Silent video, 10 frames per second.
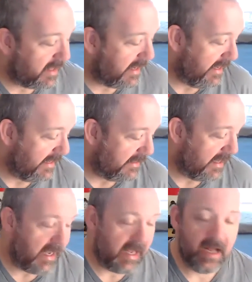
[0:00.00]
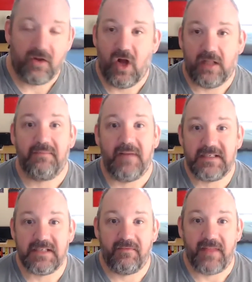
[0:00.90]
And calling
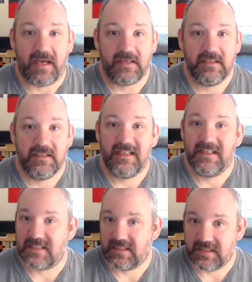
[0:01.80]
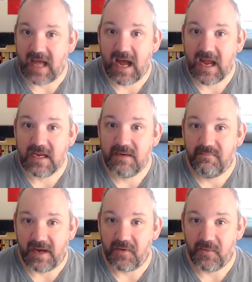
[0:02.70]
myself that is a lie,
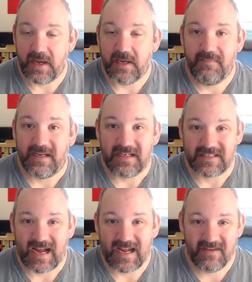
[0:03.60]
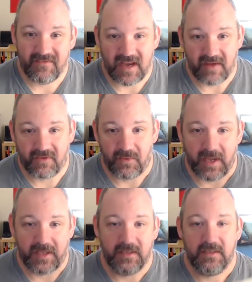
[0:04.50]
by the way, because I have never
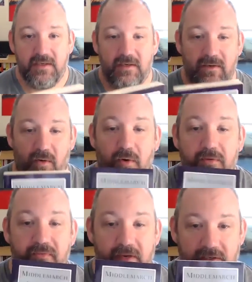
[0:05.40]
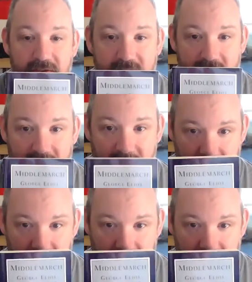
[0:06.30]
read or finished the